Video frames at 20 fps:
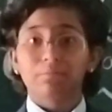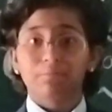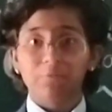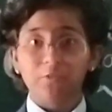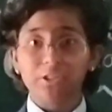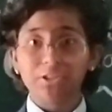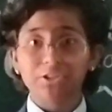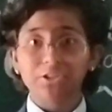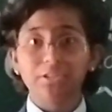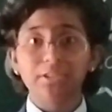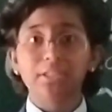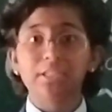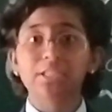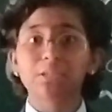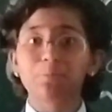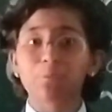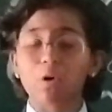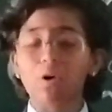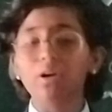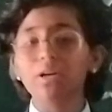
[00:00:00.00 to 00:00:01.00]
Fission
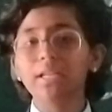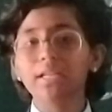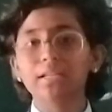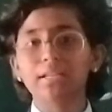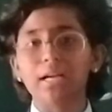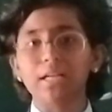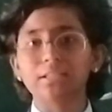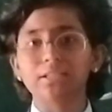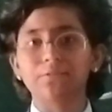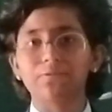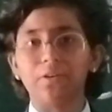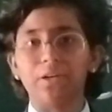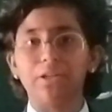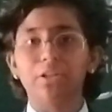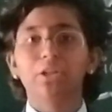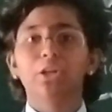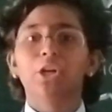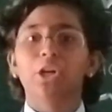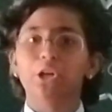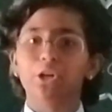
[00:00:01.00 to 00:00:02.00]
is broadly classified
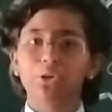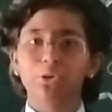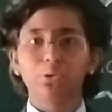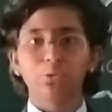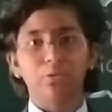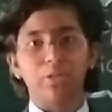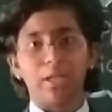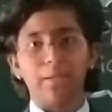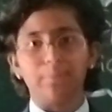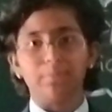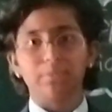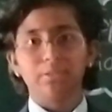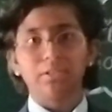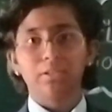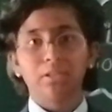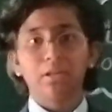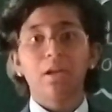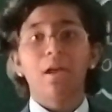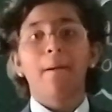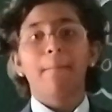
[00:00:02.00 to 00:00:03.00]
into 2 types,
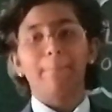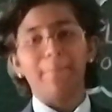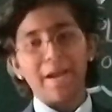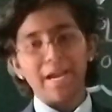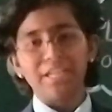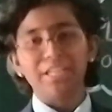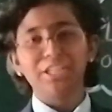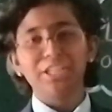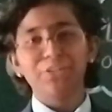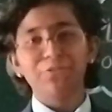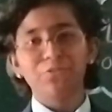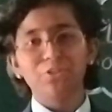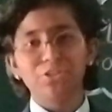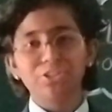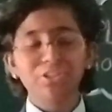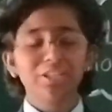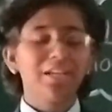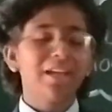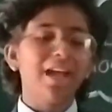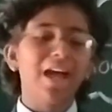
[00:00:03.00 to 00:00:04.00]
binary
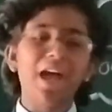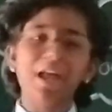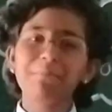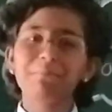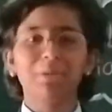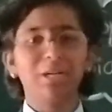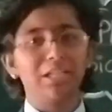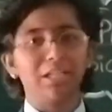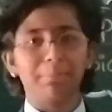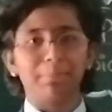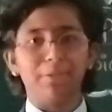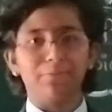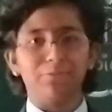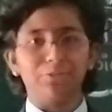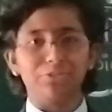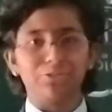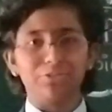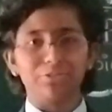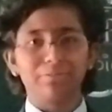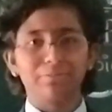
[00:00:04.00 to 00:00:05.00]
fission and multiple
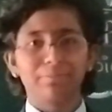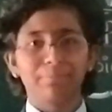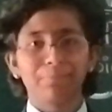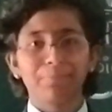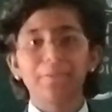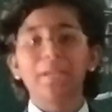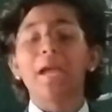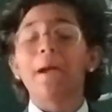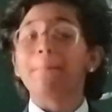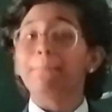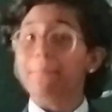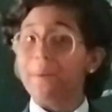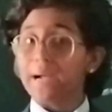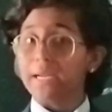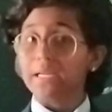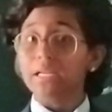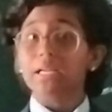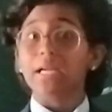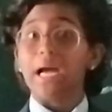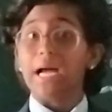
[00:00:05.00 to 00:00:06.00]
fission.
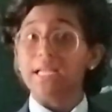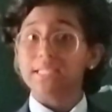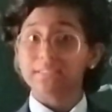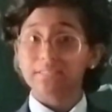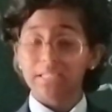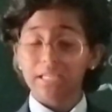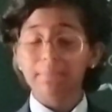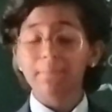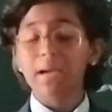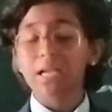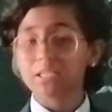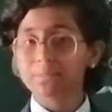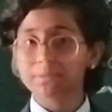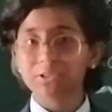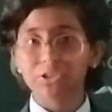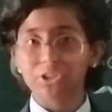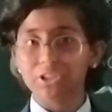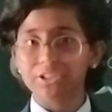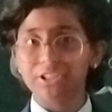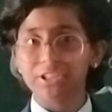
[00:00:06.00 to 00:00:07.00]
As name has
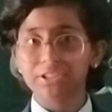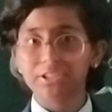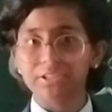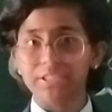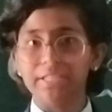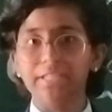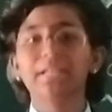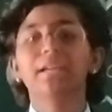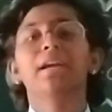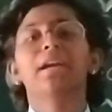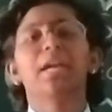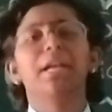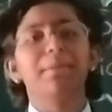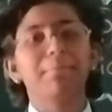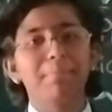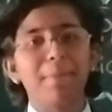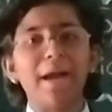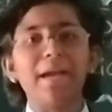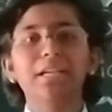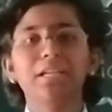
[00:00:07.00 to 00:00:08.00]
been suggested,
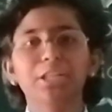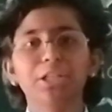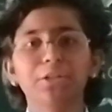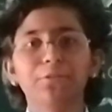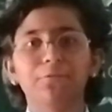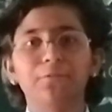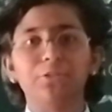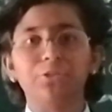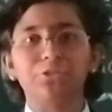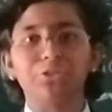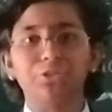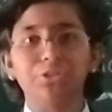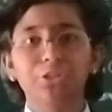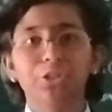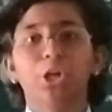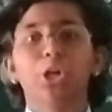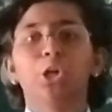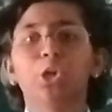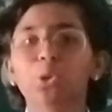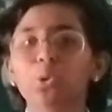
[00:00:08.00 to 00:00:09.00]
in binary
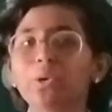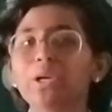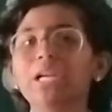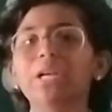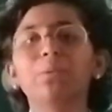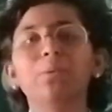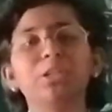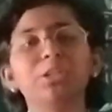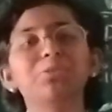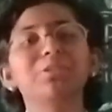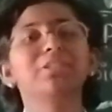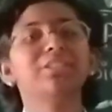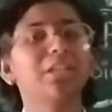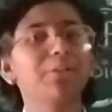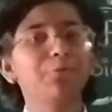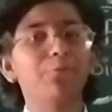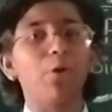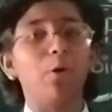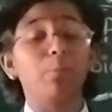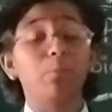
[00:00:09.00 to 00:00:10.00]
fission, 2 individuals
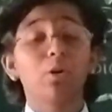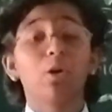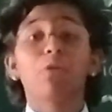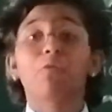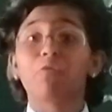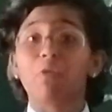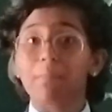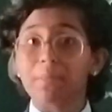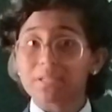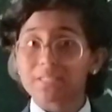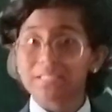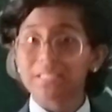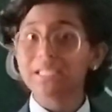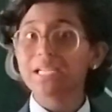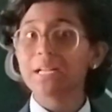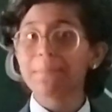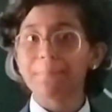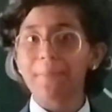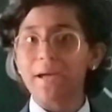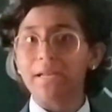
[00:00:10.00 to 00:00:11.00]
are formed from a
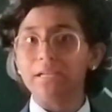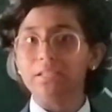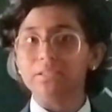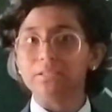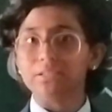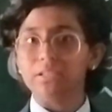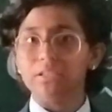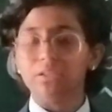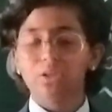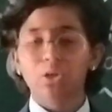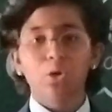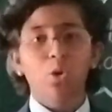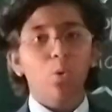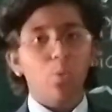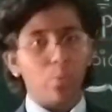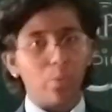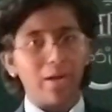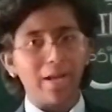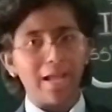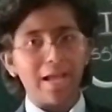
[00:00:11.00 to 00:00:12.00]
single parent cell,
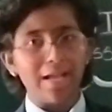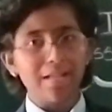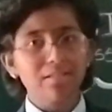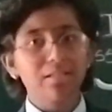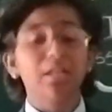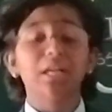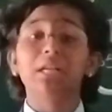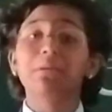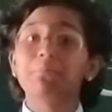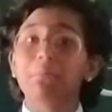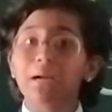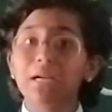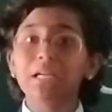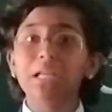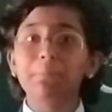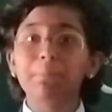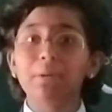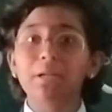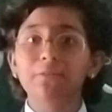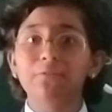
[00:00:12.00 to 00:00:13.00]
whereas in
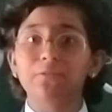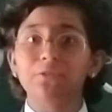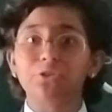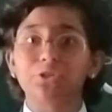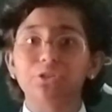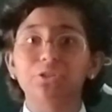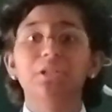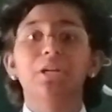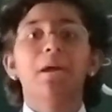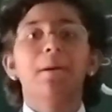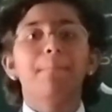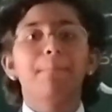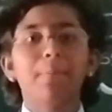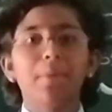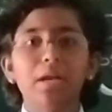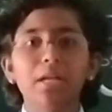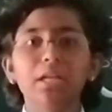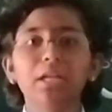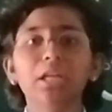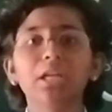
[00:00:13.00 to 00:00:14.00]
multiple fission,
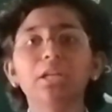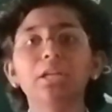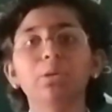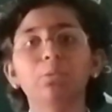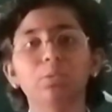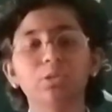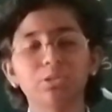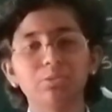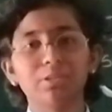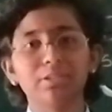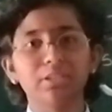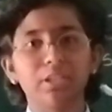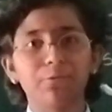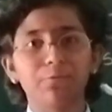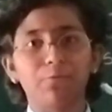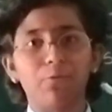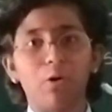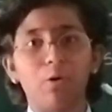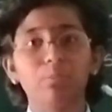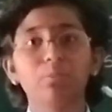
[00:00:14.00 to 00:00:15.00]
many individuals are
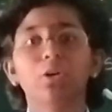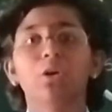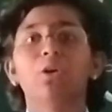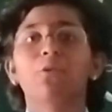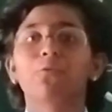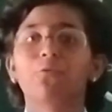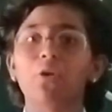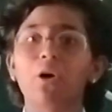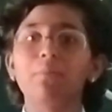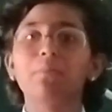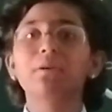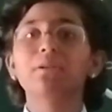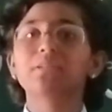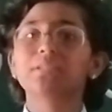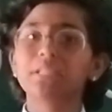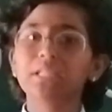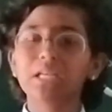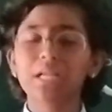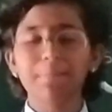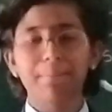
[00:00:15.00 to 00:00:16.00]
formed from a
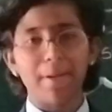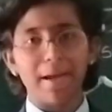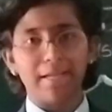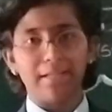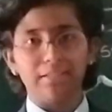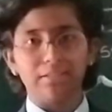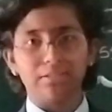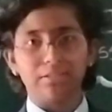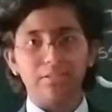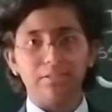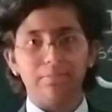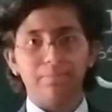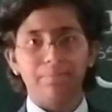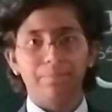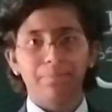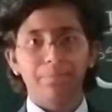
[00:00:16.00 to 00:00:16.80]
single parent cell.